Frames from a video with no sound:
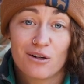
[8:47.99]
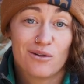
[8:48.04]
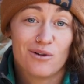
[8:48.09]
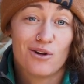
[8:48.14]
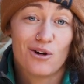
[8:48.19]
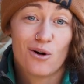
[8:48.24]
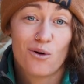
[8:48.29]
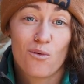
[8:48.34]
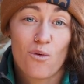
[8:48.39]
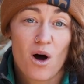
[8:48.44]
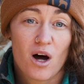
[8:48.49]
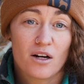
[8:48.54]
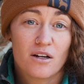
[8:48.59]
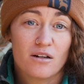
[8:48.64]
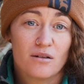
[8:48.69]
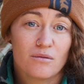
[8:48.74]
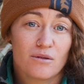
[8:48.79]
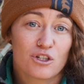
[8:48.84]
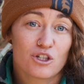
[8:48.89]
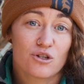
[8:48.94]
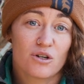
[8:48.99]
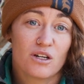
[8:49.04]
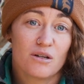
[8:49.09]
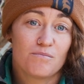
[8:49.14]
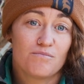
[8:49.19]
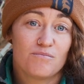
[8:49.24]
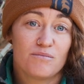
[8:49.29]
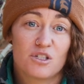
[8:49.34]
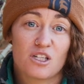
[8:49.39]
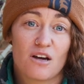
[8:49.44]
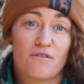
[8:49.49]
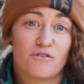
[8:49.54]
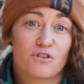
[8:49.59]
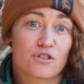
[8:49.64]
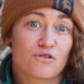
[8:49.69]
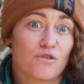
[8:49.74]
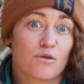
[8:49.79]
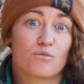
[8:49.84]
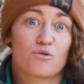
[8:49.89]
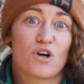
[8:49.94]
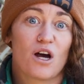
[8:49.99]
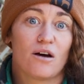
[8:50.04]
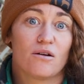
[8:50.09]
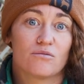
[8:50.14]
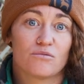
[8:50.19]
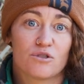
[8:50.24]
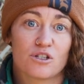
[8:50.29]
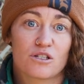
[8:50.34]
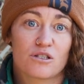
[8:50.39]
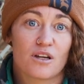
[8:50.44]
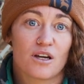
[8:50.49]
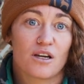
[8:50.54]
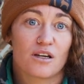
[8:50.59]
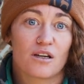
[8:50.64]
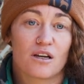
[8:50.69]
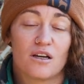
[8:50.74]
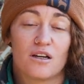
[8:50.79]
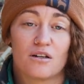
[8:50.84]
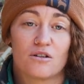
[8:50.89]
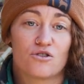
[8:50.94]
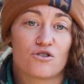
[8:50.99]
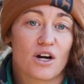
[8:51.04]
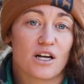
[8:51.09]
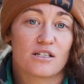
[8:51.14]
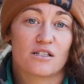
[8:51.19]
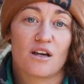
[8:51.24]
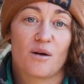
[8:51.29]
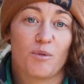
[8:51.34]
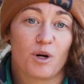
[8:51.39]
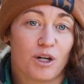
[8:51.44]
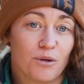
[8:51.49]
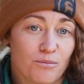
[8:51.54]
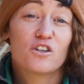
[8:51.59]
No water, the tree suffers from drought, just like in a dry summer.